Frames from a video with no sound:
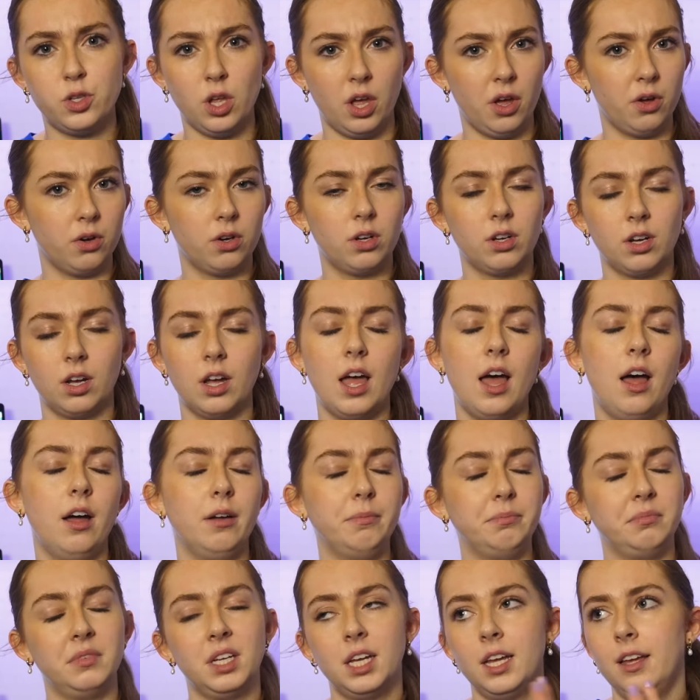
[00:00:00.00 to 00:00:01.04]
So
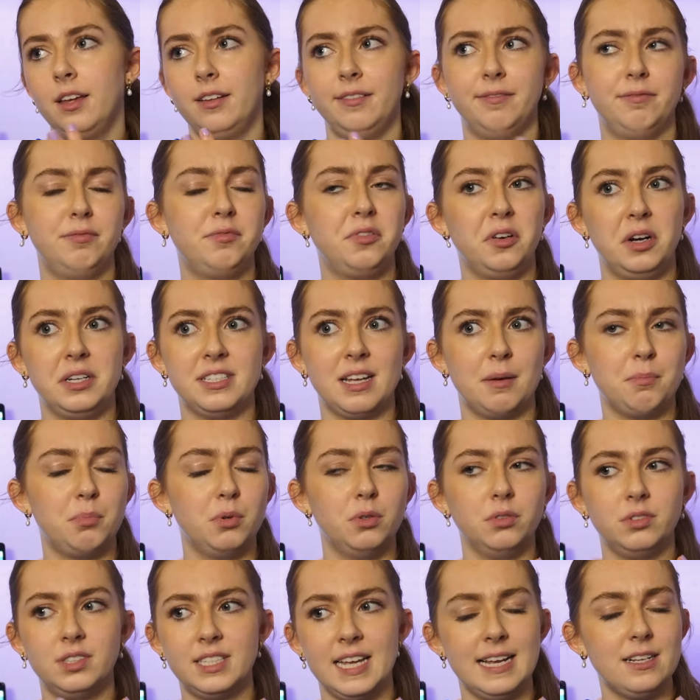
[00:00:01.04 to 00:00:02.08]
for
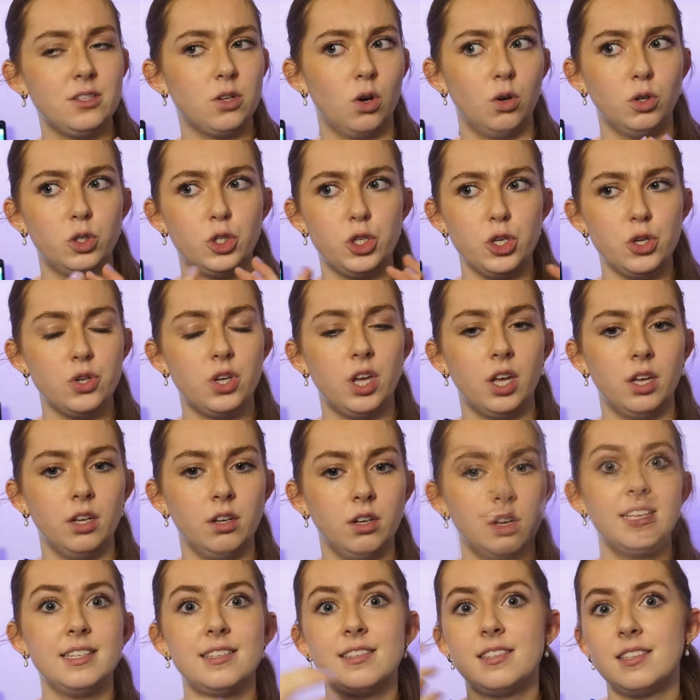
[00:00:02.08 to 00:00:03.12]
example, TikToks, you
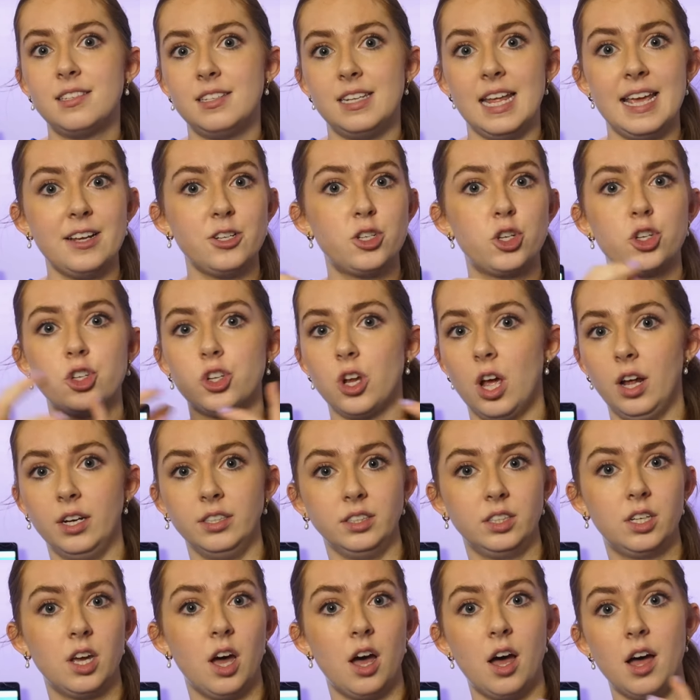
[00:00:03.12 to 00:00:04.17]
can stitch
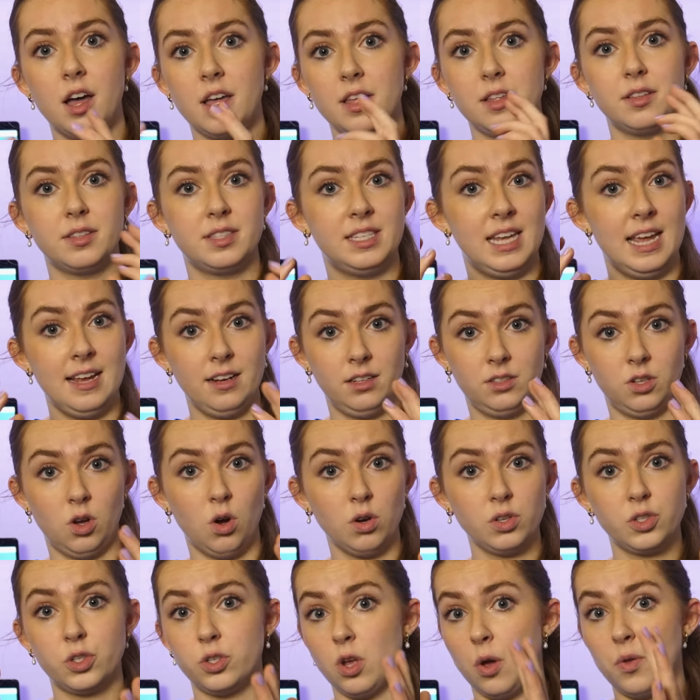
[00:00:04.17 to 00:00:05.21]
and cut
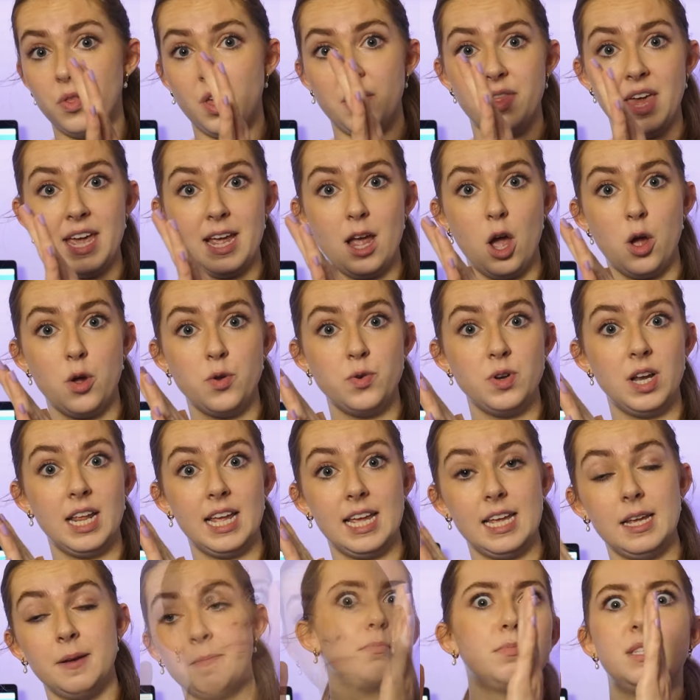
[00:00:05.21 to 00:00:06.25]
TikTok so that they
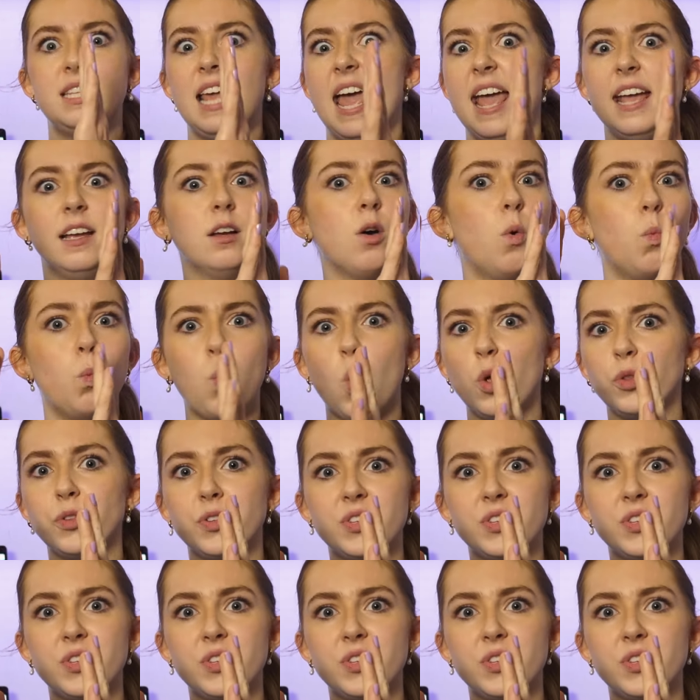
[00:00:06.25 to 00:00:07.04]
only say one